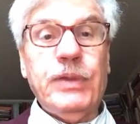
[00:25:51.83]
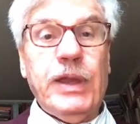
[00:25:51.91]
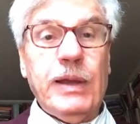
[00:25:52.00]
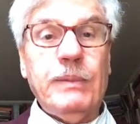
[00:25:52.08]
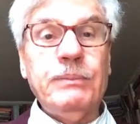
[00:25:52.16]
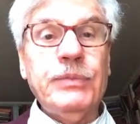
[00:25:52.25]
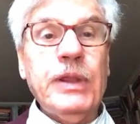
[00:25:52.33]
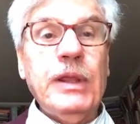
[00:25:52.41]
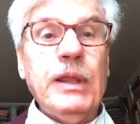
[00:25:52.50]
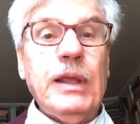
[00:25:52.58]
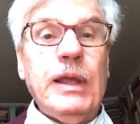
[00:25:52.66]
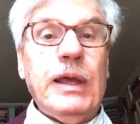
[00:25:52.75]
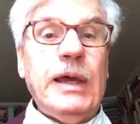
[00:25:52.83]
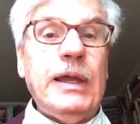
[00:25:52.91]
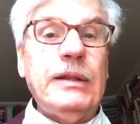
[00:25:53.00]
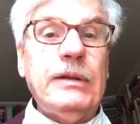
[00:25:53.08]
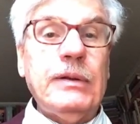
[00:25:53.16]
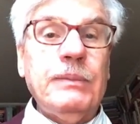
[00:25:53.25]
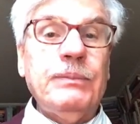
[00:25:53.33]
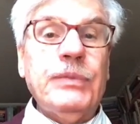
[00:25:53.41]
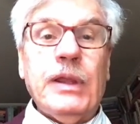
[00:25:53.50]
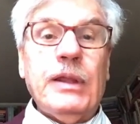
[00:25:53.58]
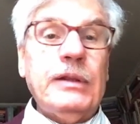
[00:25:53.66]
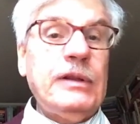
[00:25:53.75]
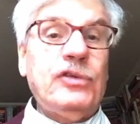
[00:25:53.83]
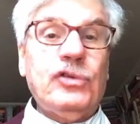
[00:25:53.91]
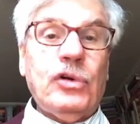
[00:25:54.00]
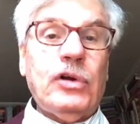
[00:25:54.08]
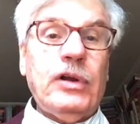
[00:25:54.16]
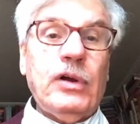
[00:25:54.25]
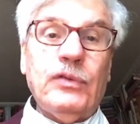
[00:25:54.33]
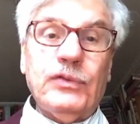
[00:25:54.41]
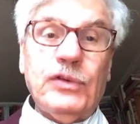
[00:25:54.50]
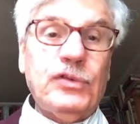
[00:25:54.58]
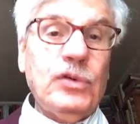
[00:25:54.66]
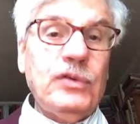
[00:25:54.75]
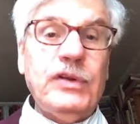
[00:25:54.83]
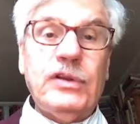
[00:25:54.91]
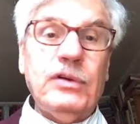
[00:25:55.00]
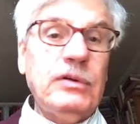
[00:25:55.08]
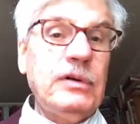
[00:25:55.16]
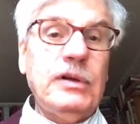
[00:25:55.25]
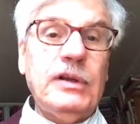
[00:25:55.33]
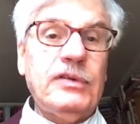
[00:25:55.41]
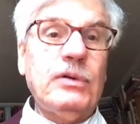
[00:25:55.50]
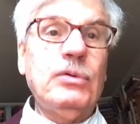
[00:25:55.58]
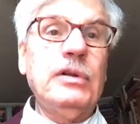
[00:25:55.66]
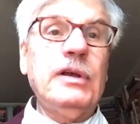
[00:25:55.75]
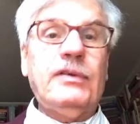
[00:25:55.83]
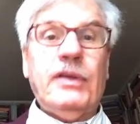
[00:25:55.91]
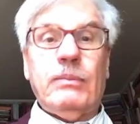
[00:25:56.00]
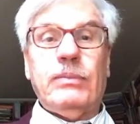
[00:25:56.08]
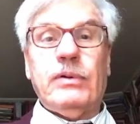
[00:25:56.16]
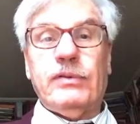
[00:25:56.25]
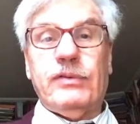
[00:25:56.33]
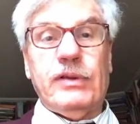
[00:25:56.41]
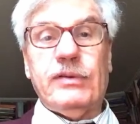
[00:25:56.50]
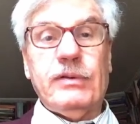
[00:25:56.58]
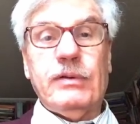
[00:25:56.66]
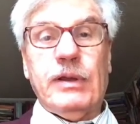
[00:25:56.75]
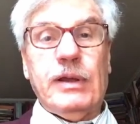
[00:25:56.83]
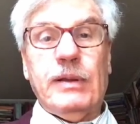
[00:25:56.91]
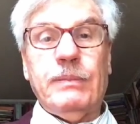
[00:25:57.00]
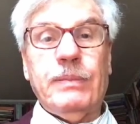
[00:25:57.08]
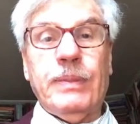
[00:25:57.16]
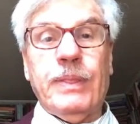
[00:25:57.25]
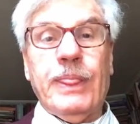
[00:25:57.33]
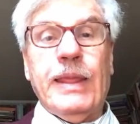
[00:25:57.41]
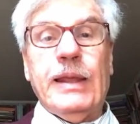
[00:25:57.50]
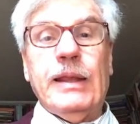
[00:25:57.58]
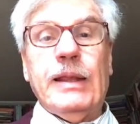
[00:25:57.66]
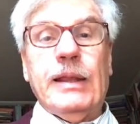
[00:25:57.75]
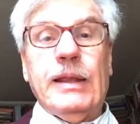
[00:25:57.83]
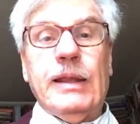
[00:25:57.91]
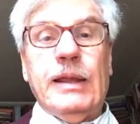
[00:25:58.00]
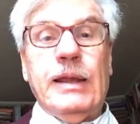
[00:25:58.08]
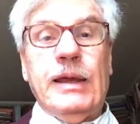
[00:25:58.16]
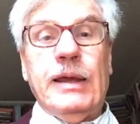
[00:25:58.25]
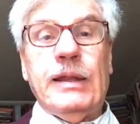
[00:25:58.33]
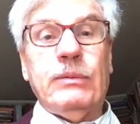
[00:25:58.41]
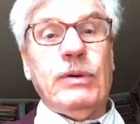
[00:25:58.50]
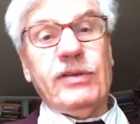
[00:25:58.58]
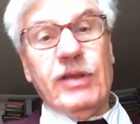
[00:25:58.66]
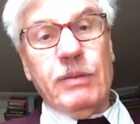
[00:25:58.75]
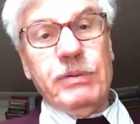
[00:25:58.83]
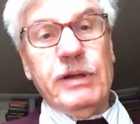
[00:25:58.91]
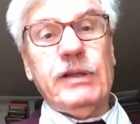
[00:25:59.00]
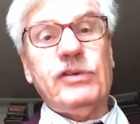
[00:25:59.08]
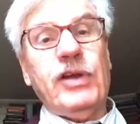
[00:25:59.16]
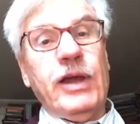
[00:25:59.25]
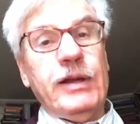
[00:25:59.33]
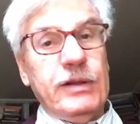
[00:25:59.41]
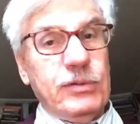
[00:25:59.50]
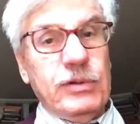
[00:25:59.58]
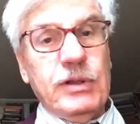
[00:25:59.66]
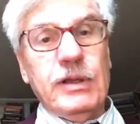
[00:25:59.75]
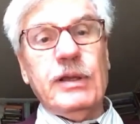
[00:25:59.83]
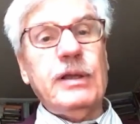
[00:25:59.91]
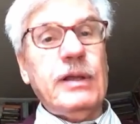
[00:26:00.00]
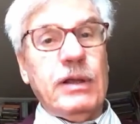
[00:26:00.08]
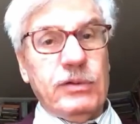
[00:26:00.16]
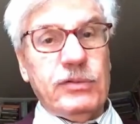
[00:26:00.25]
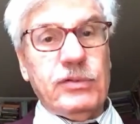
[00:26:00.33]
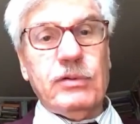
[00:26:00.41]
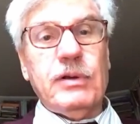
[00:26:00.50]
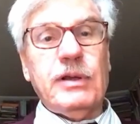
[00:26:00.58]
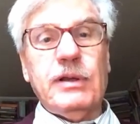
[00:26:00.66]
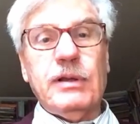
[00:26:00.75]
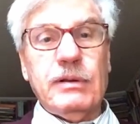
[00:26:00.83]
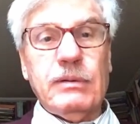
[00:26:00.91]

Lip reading: Yeah, and the story of the Soviet Union is a good example of this. Yeah? And what's happening in China today also, yeah?